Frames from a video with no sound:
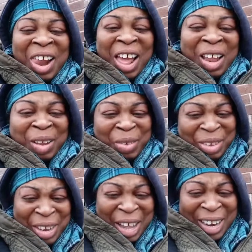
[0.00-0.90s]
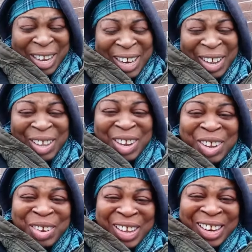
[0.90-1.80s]
I love you too, darling. How you
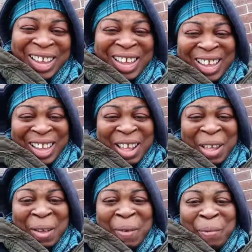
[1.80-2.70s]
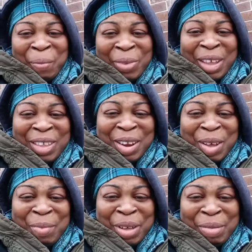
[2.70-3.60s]
doing? I don't
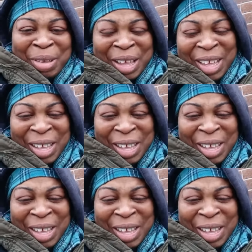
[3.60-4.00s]
know, mama.